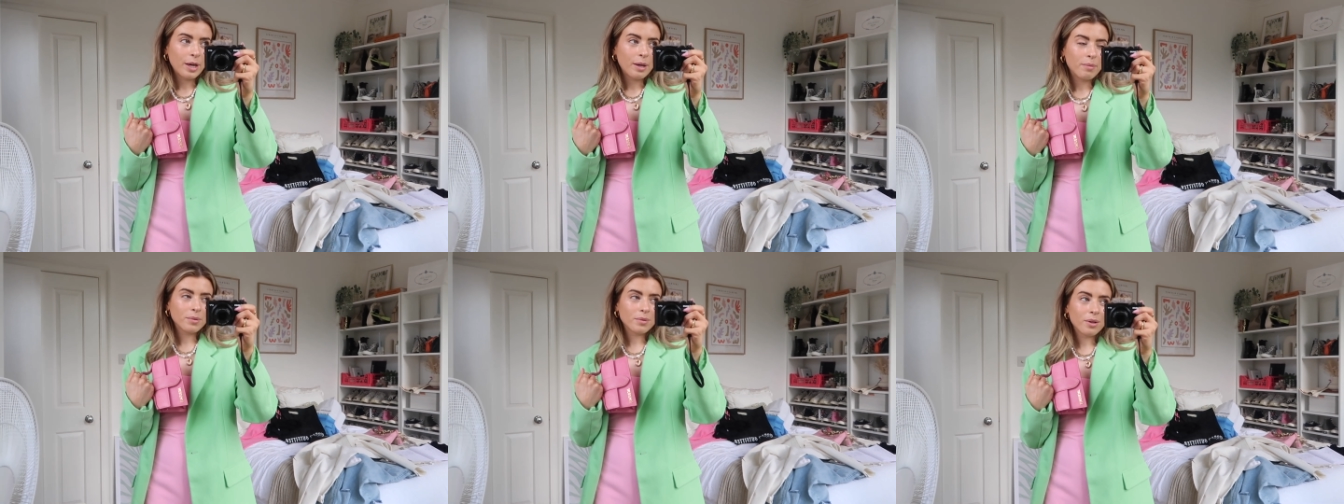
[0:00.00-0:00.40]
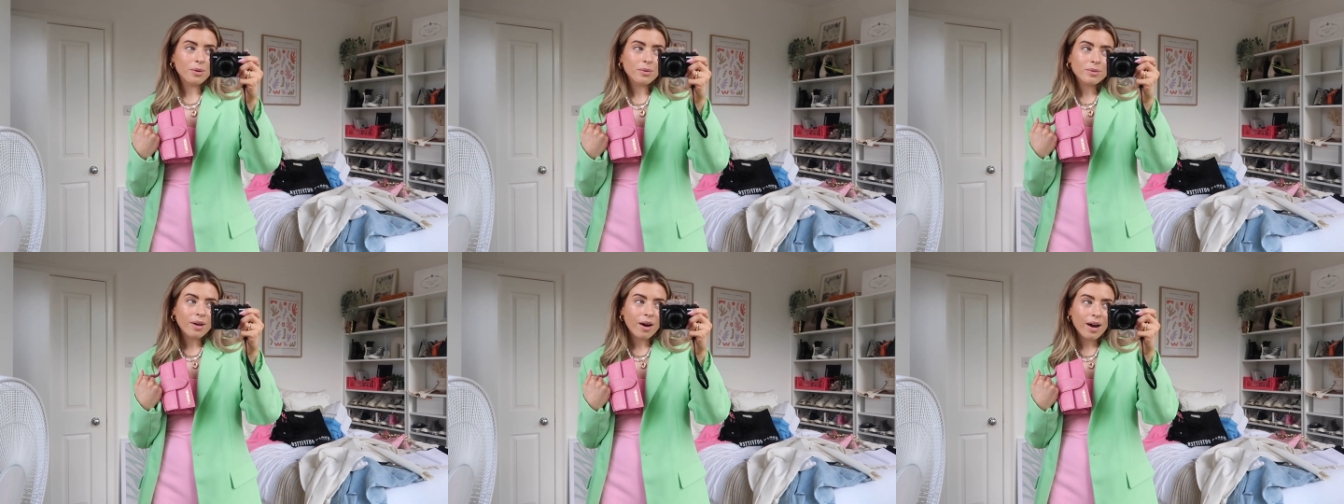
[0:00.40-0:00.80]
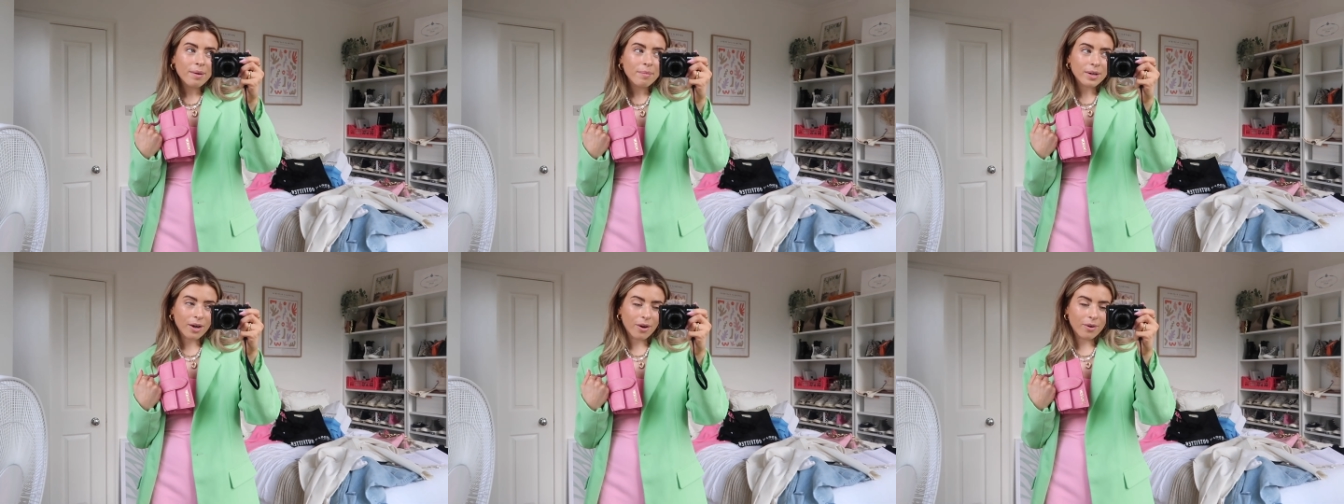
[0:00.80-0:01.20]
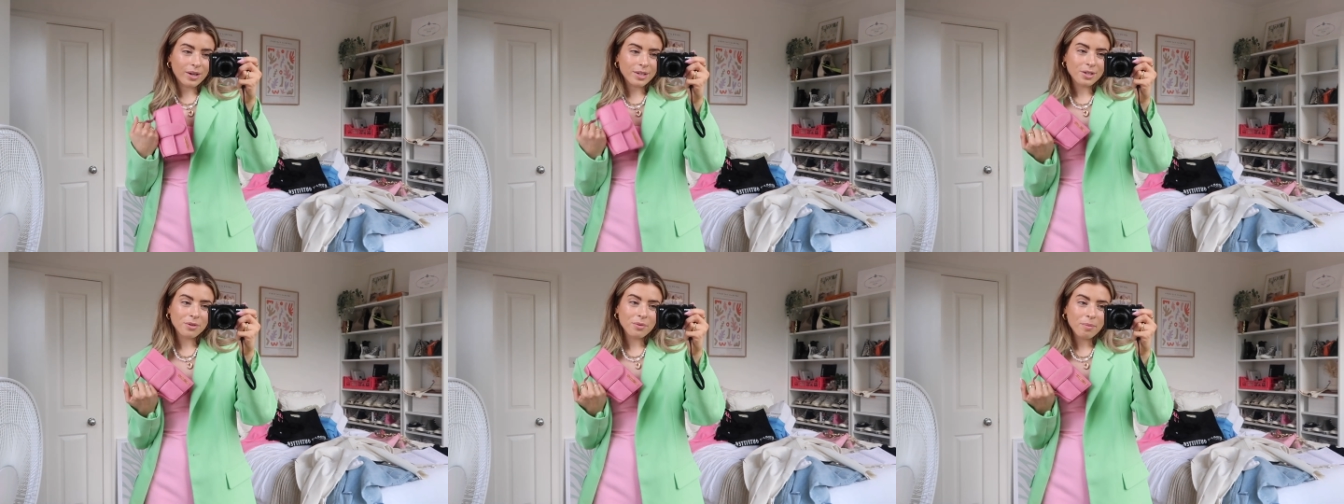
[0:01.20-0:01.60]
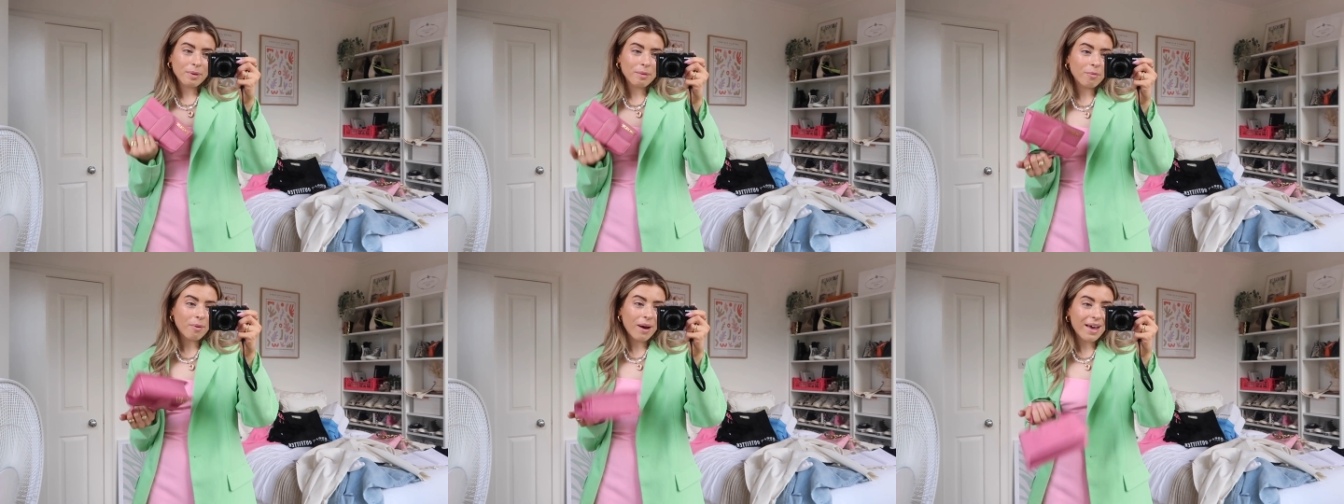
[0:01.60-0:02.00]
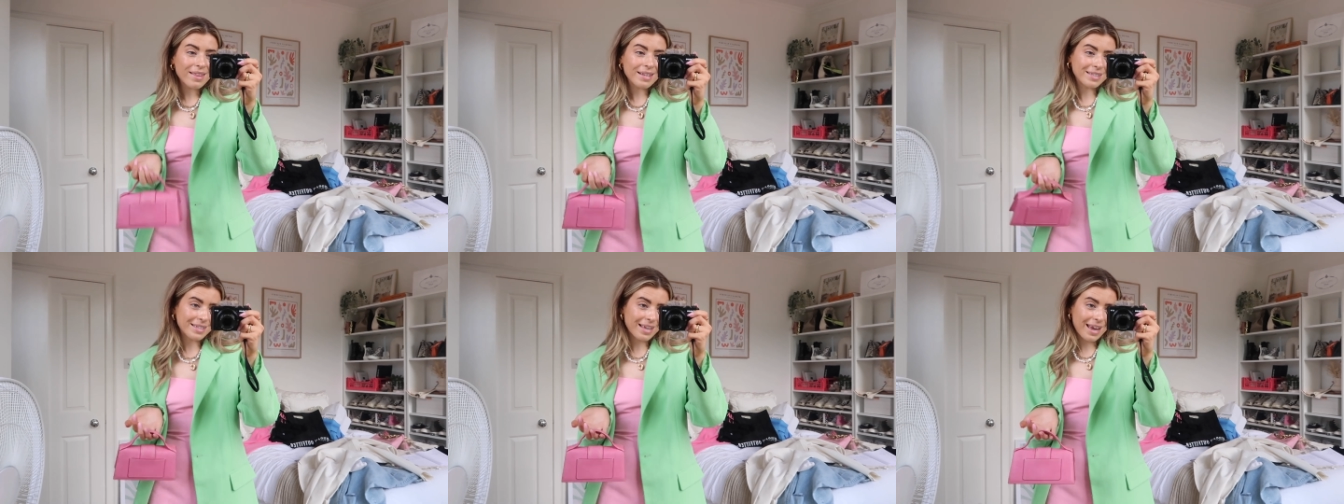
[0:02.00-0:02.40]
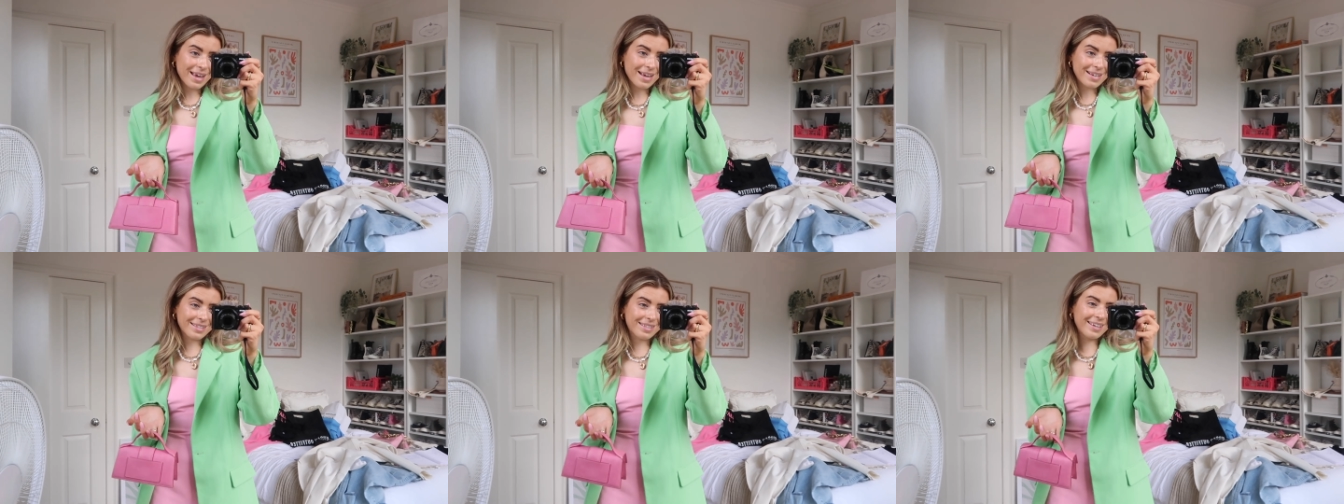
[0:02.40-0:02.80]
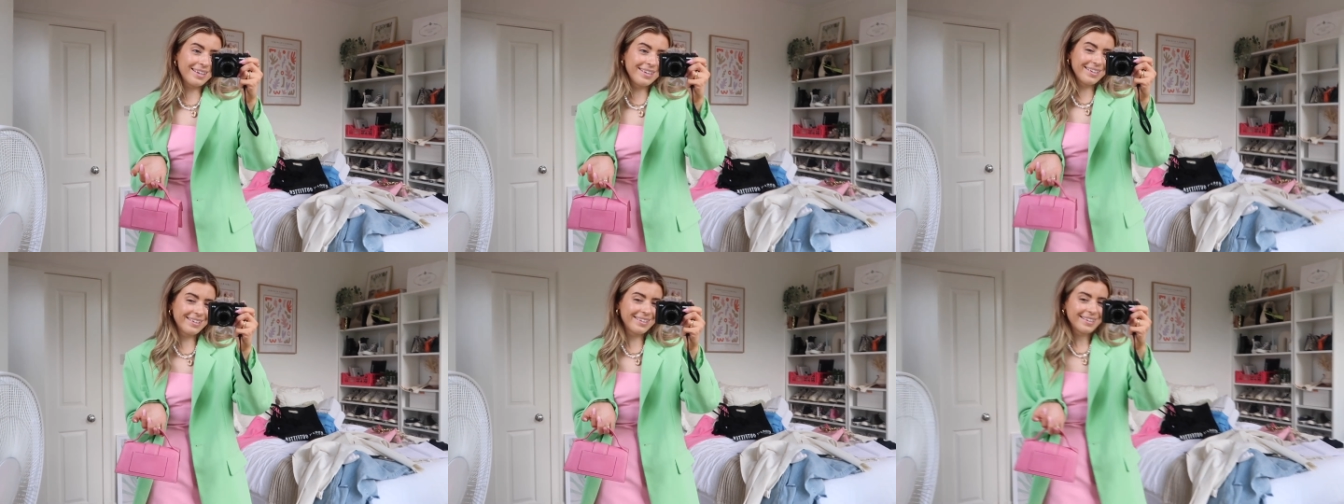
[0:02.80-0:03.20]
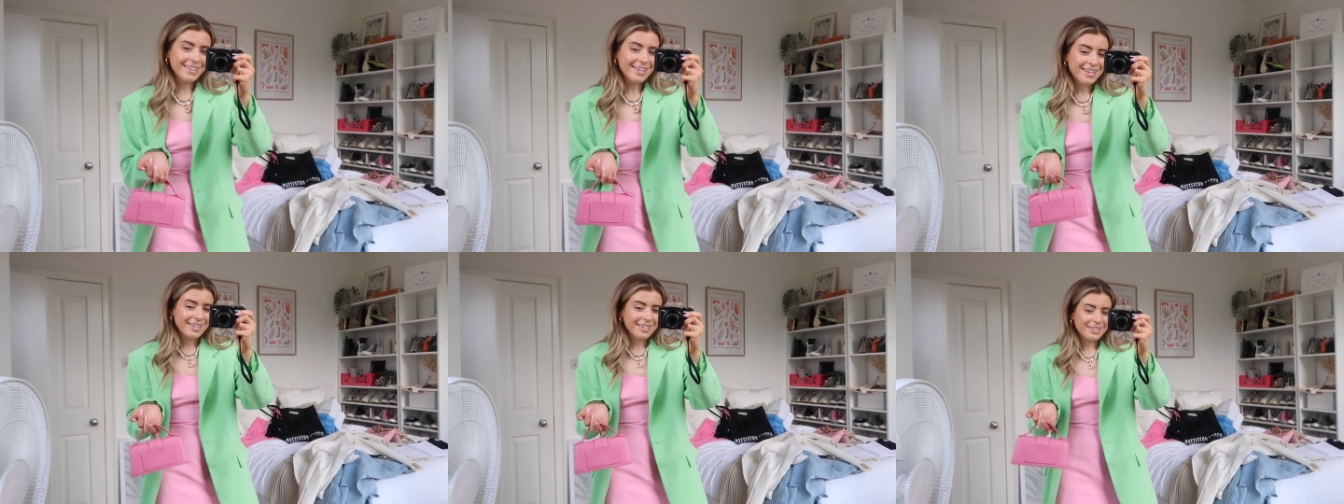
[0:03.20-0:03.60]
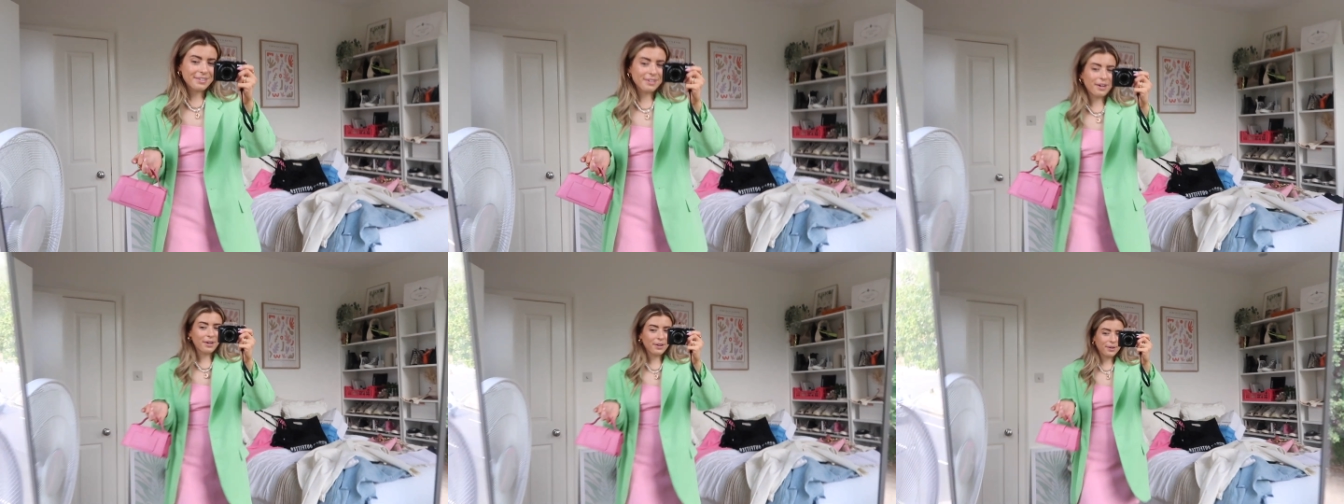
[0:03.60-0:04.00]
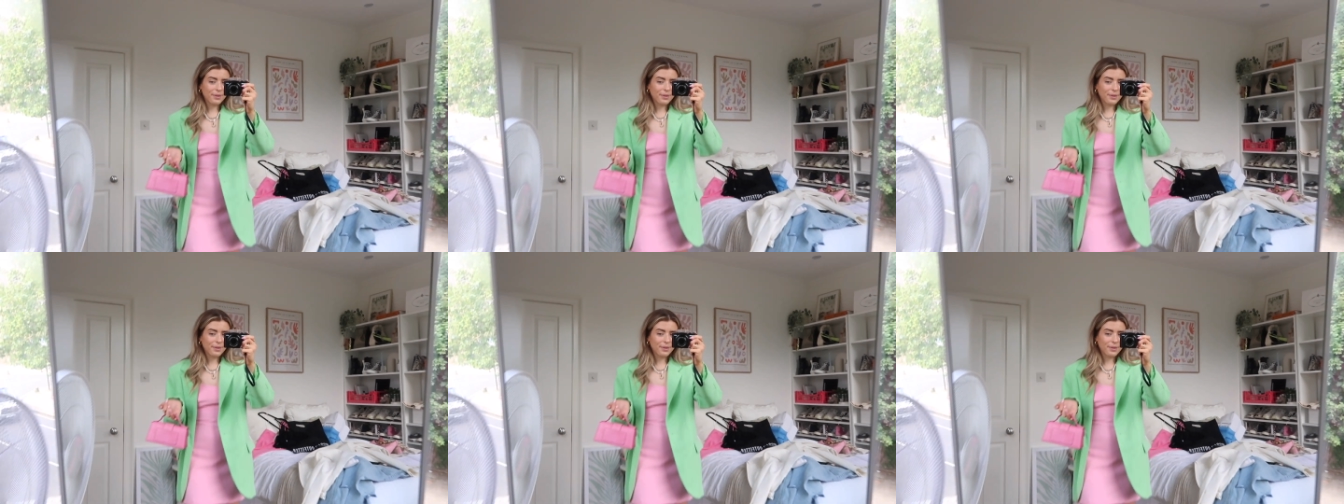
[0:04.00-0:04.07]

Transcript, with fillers: It was a long time ago, and I don't know what people wear these days. So